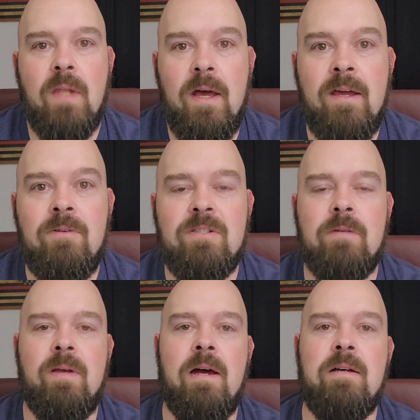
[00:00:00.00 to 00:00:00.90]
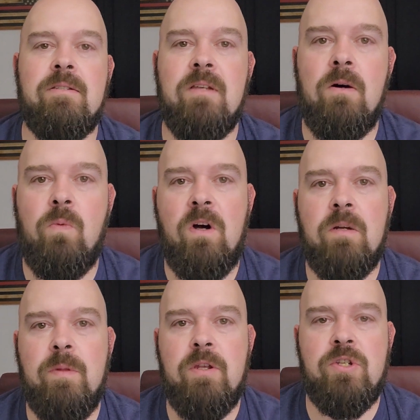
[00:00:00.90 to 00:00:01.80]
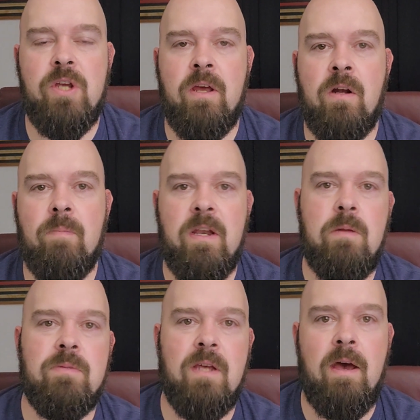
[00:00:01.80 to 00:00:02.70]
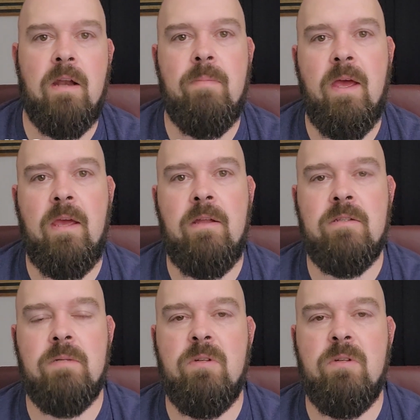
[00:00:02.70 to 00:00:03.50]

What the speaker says: Hey, what's up, guys? So welcome to the channel. My name is Adam Haynes.